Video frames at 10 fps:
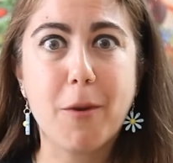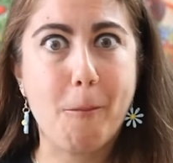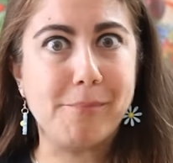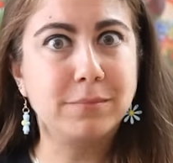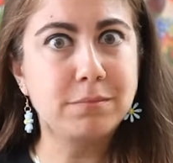
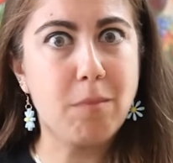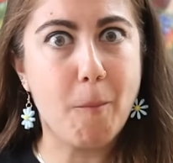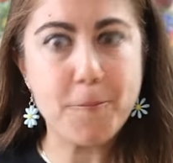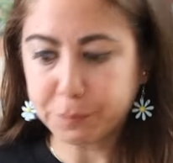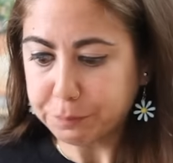Mmm.
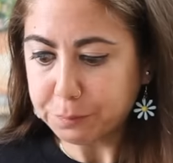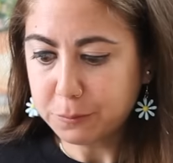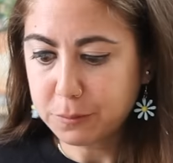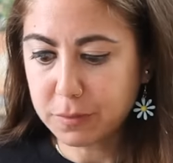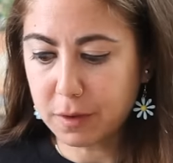
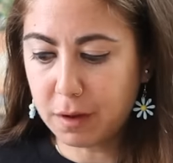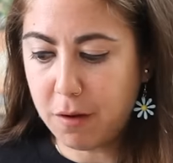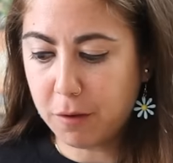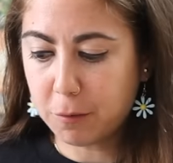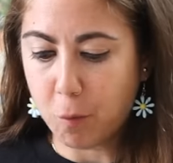
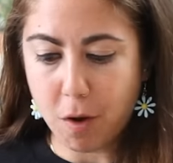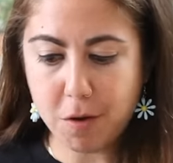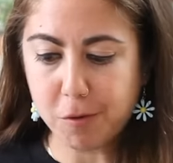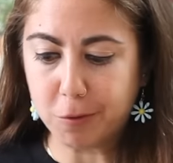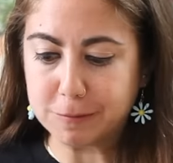
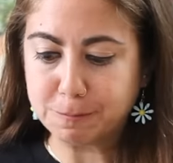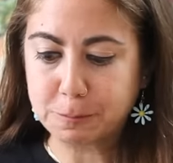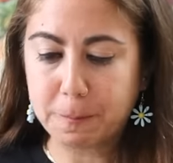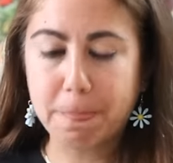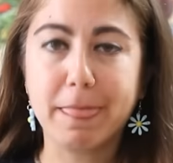Whoa.
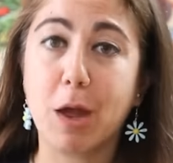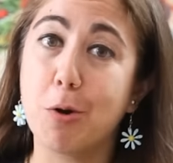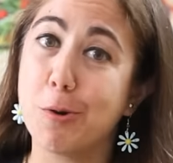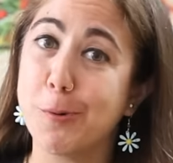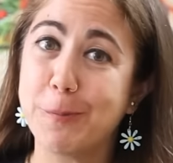
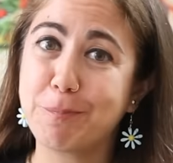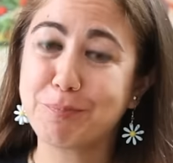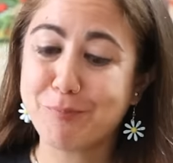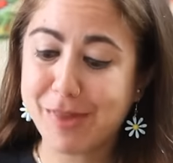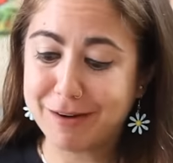Oh.
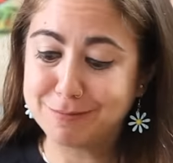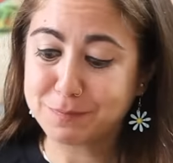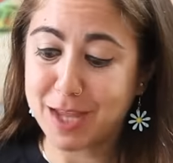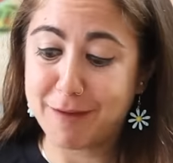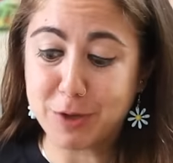
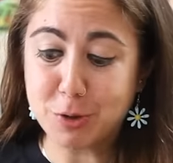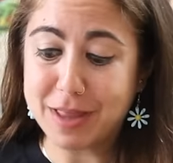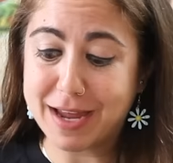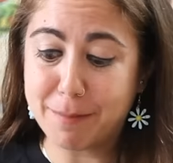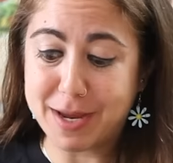If you
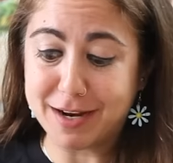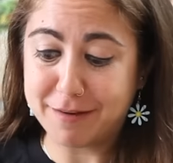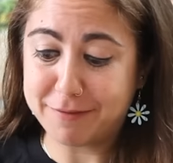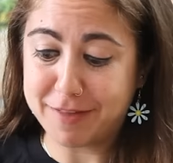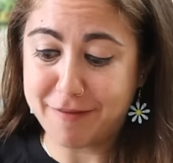like
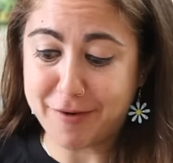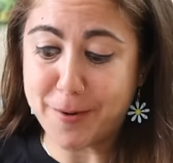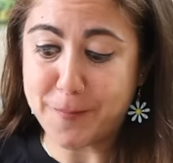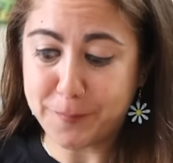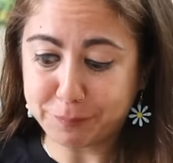peanut
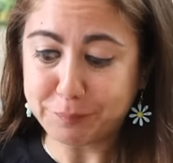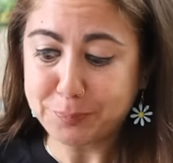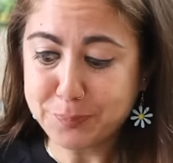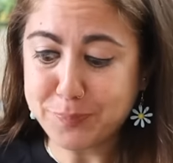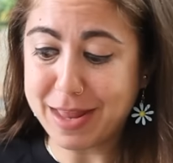flavor,
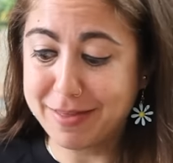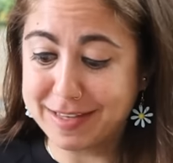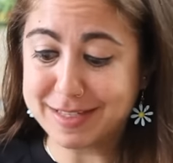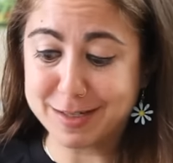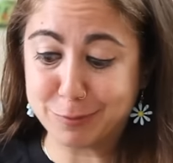
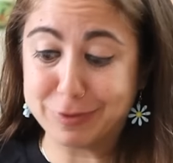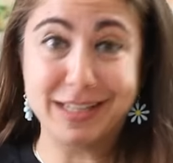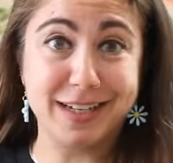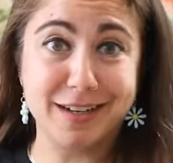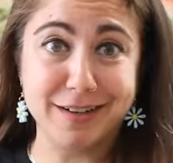this is
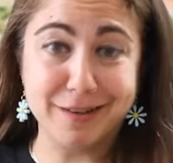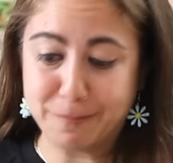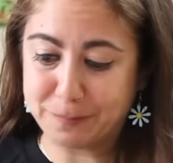really good.